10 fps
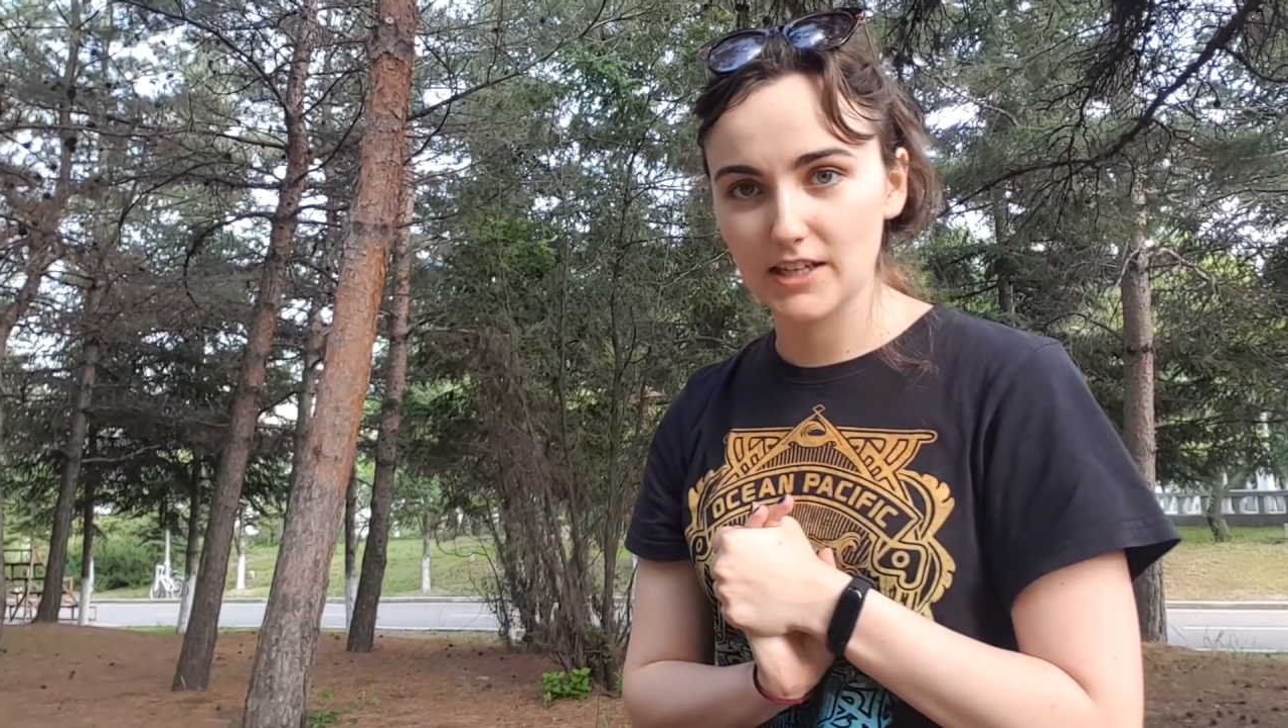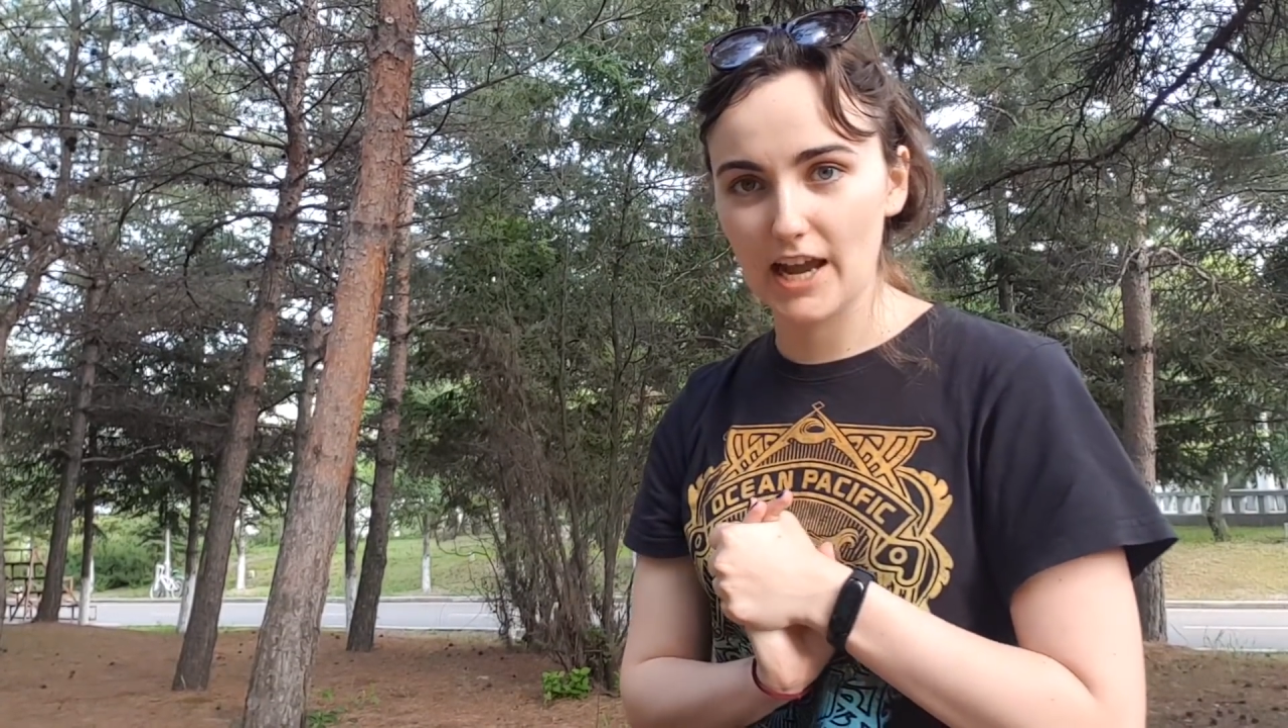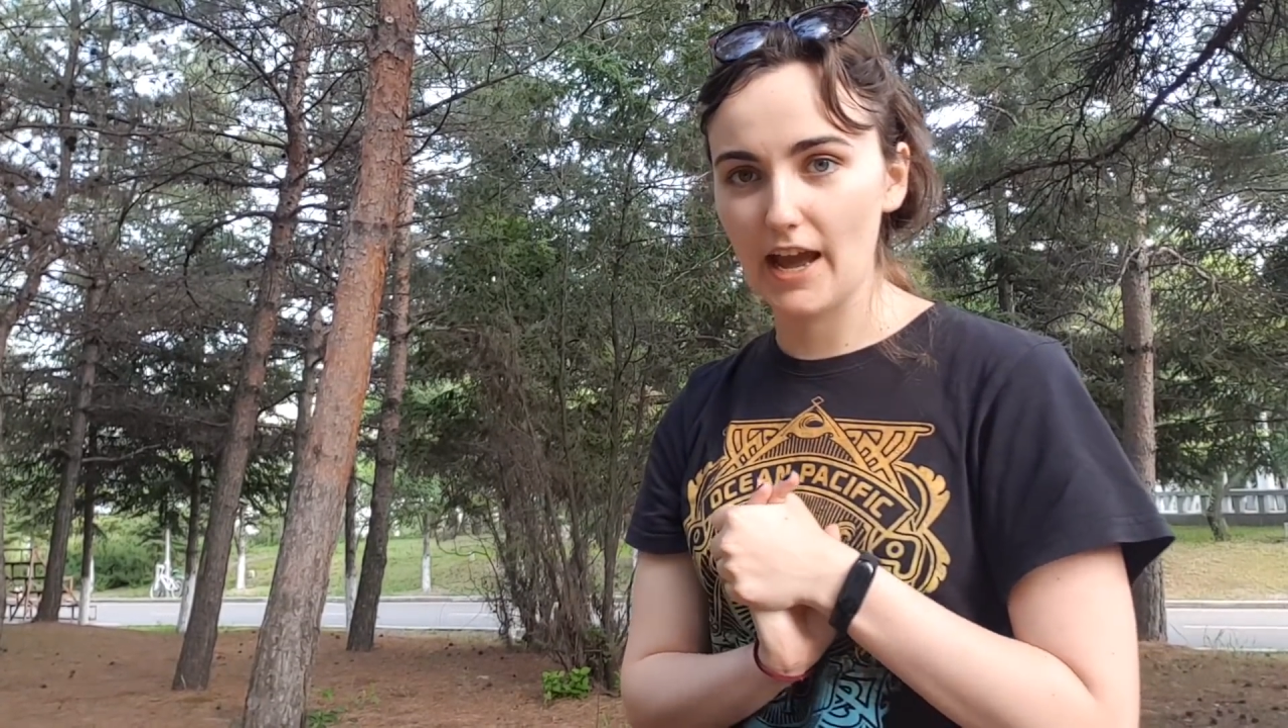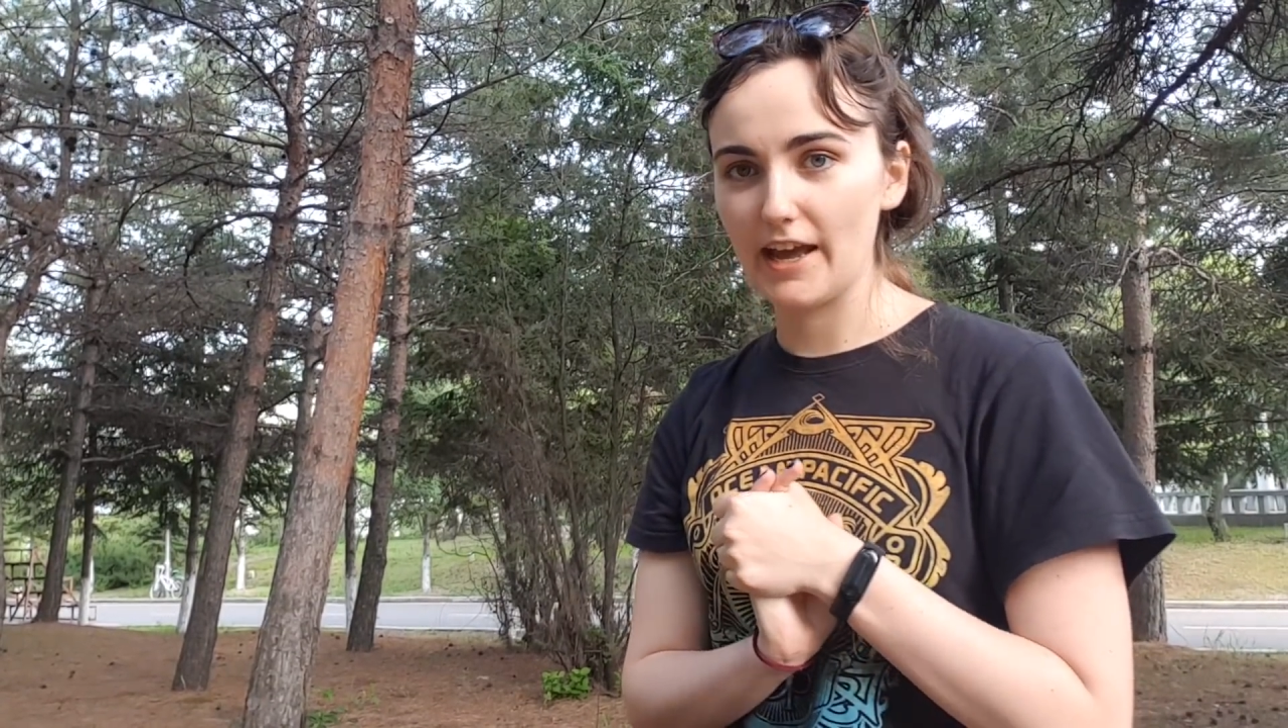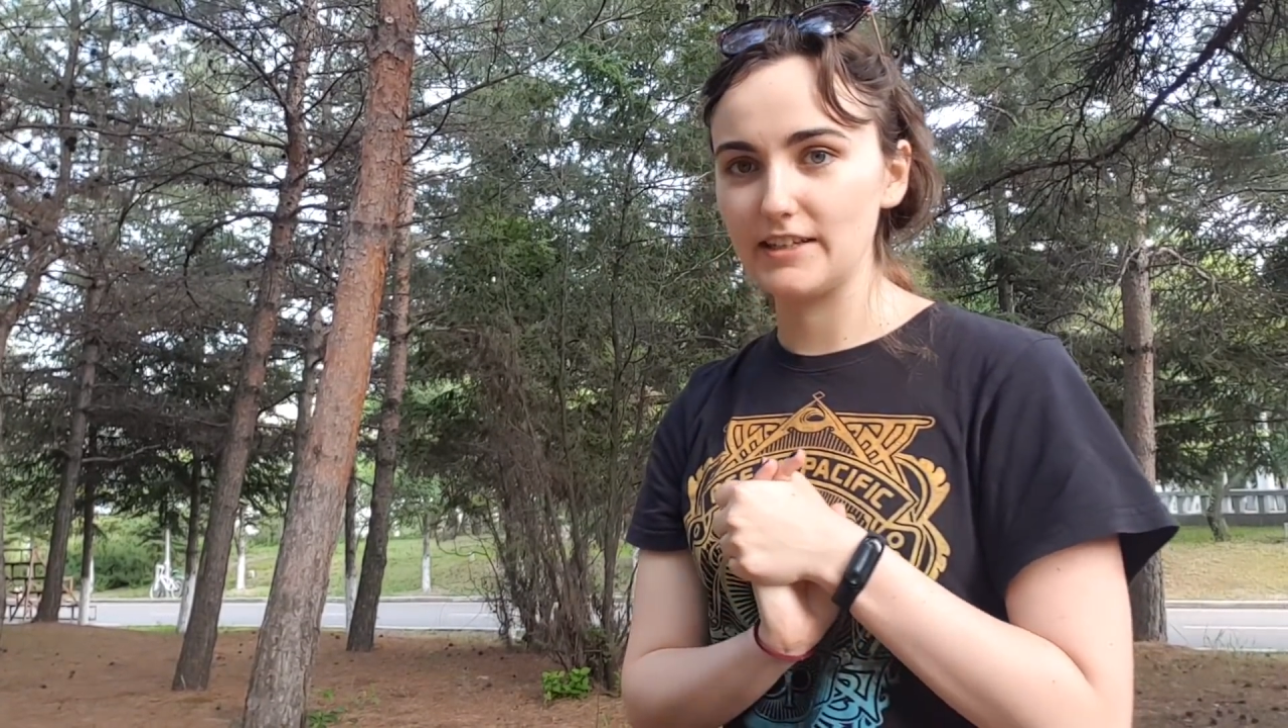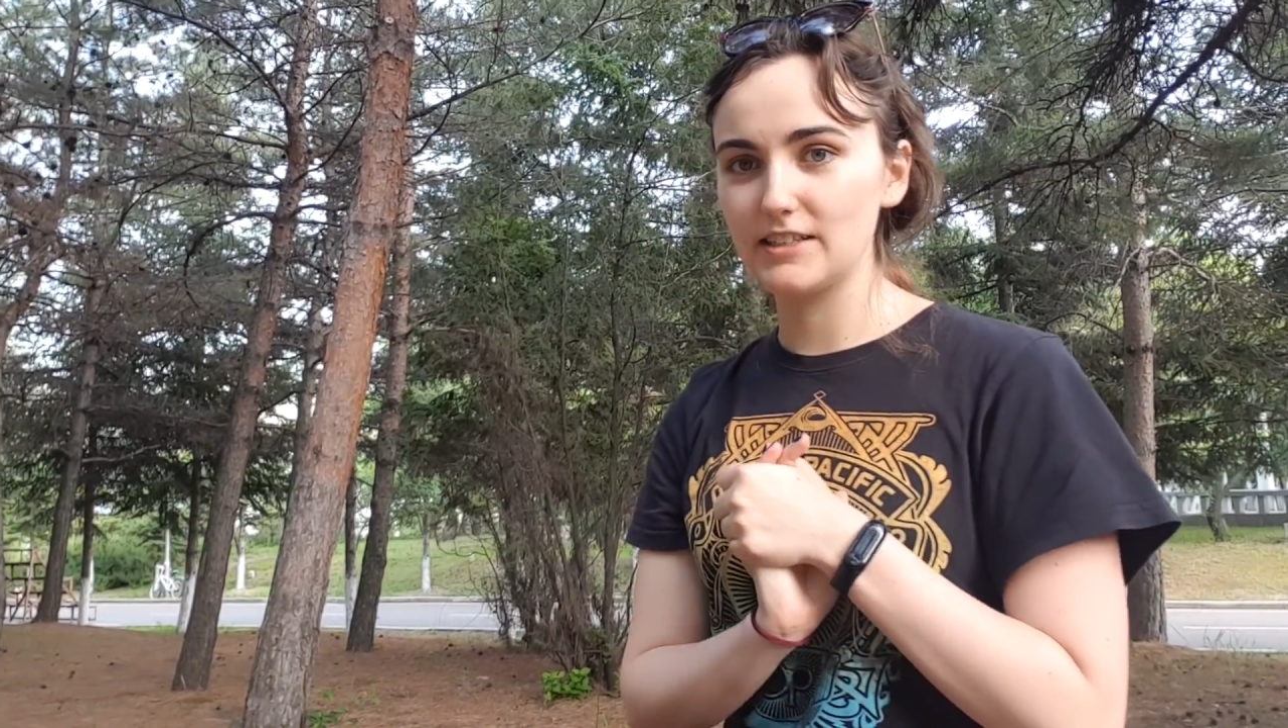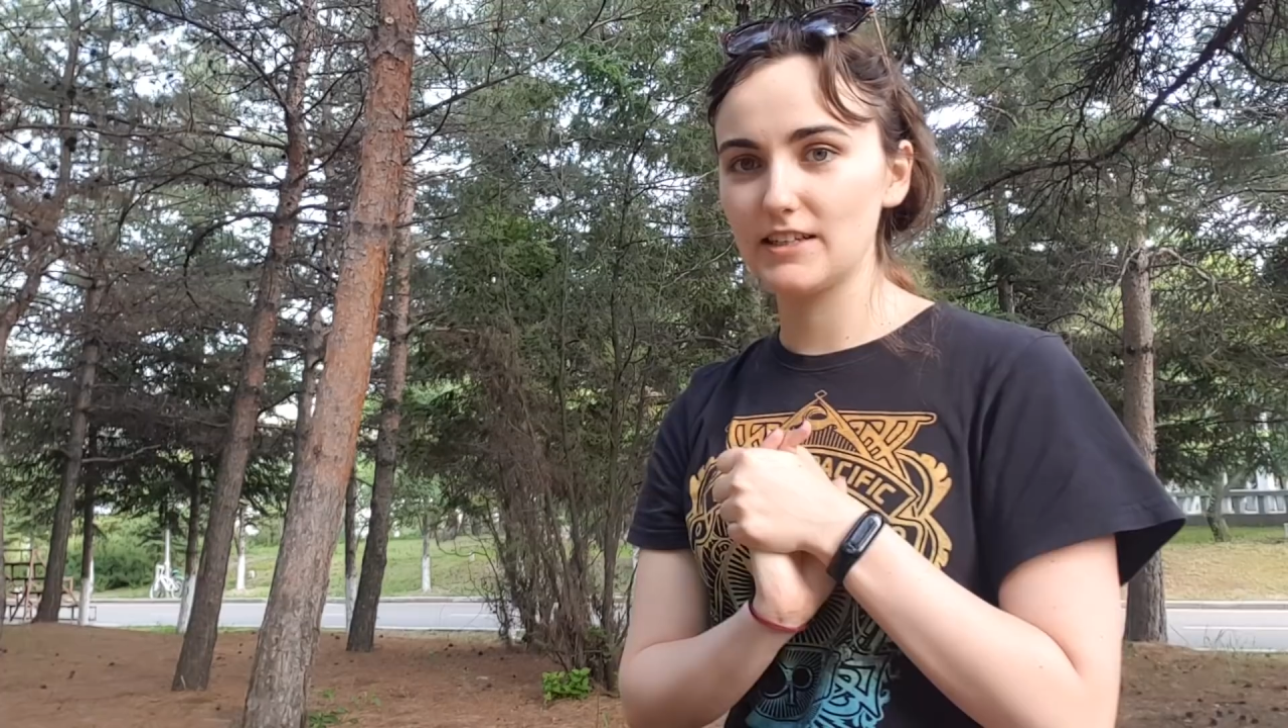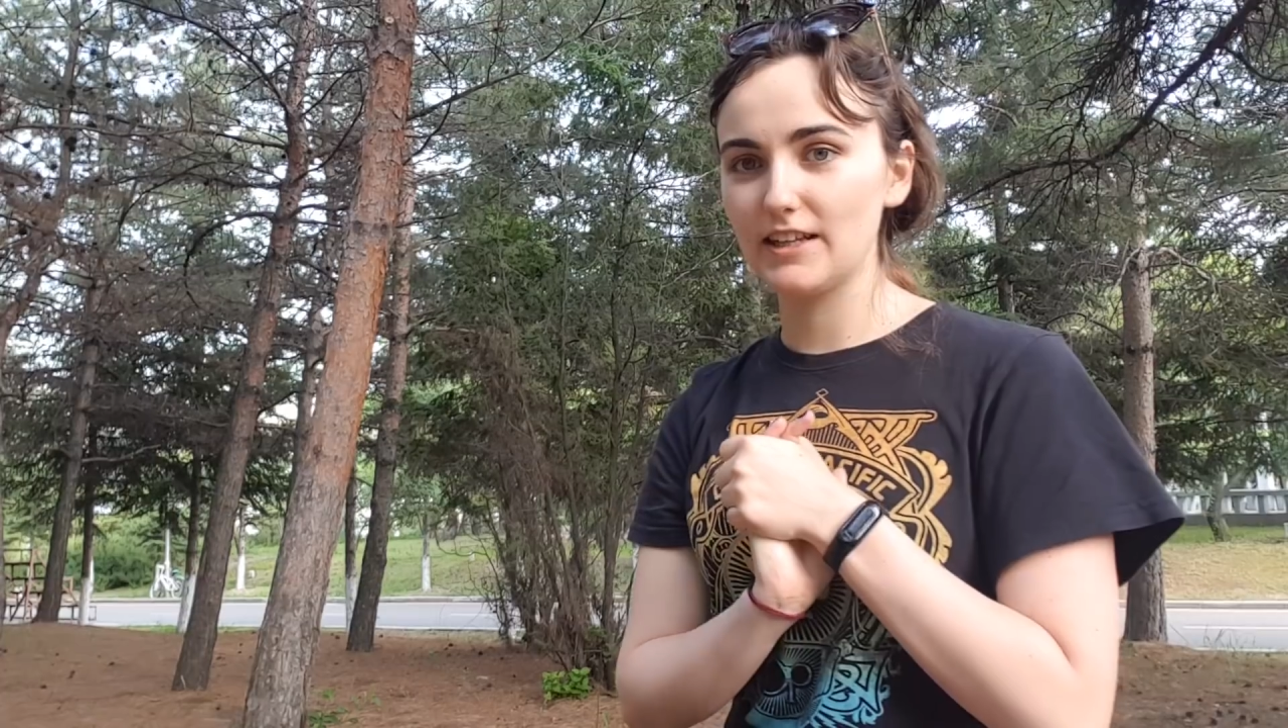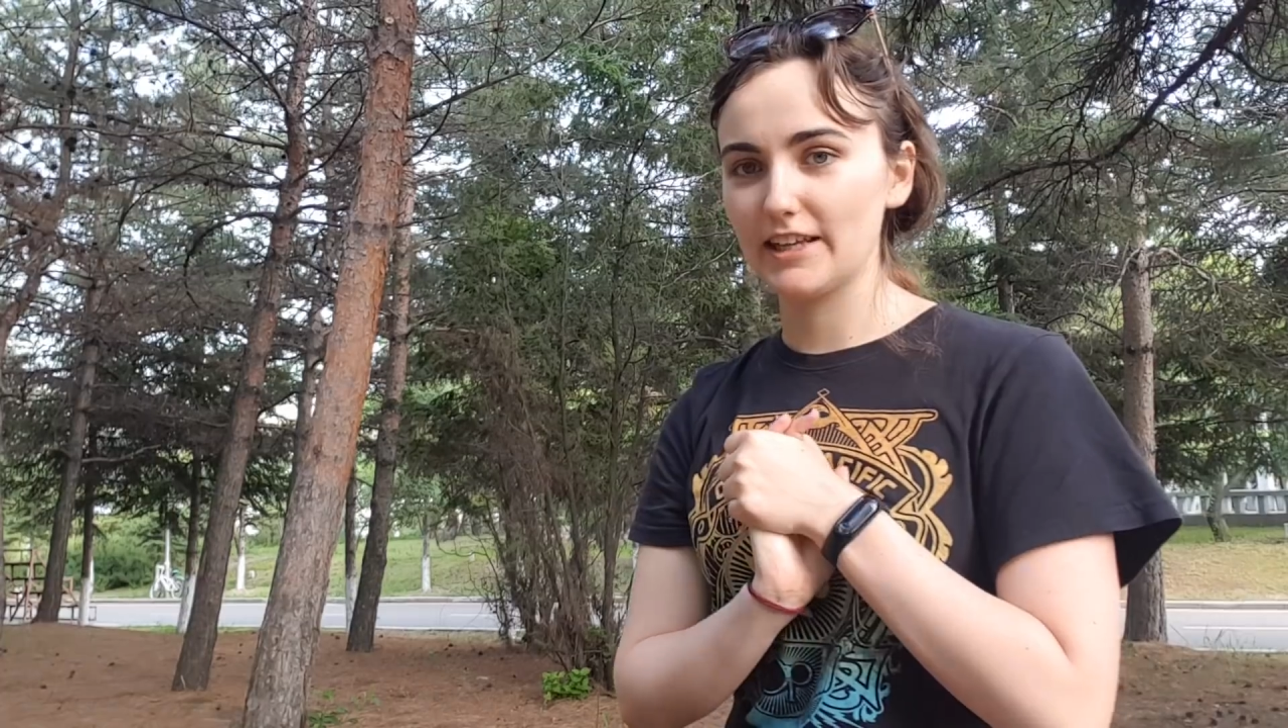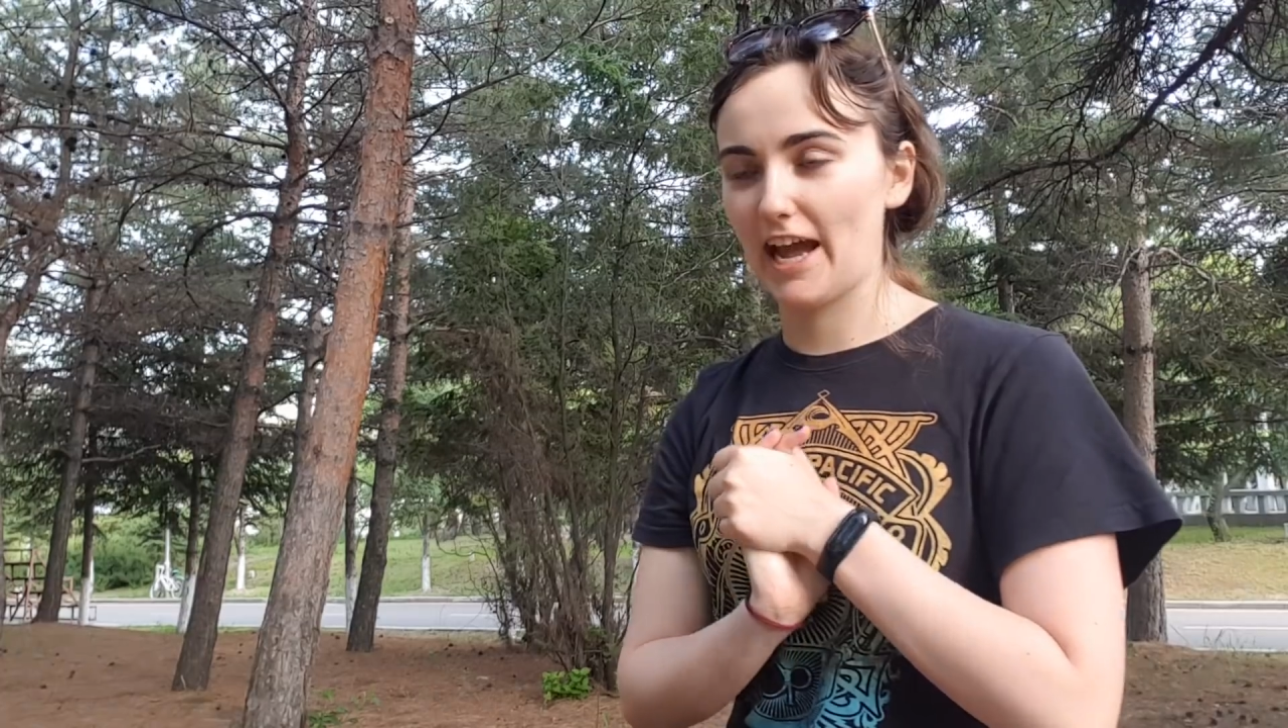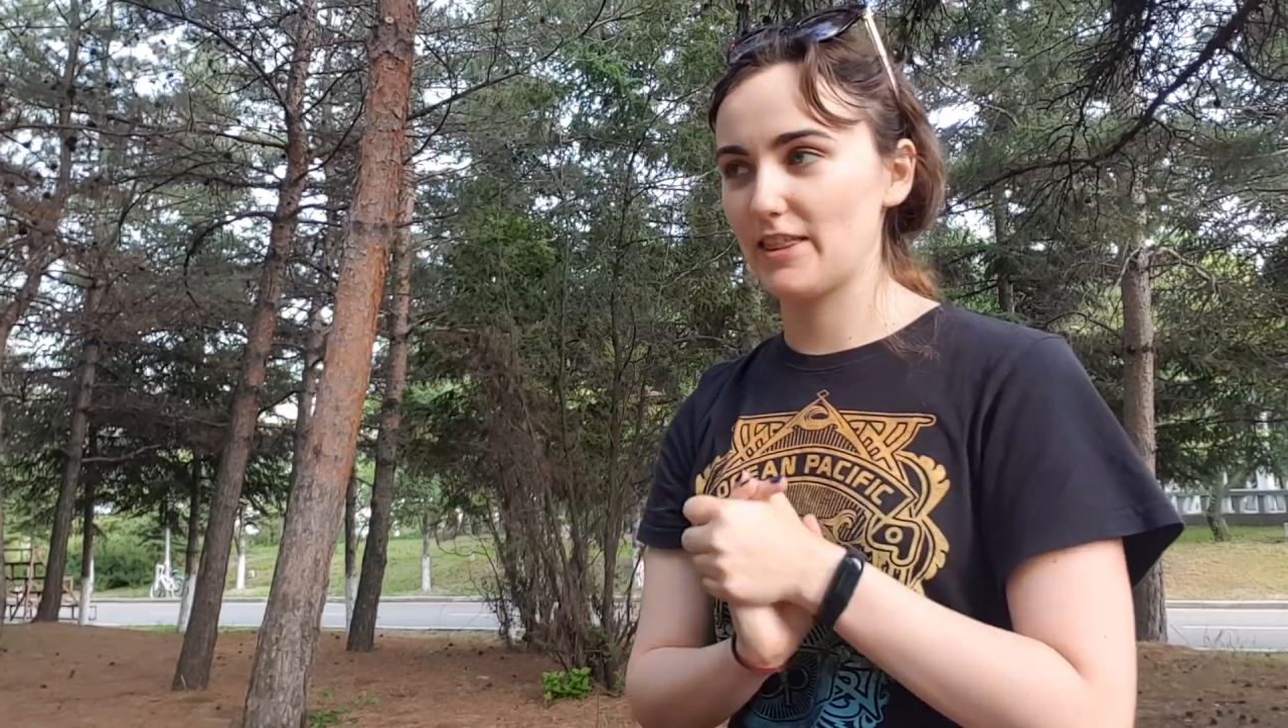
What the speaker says: and at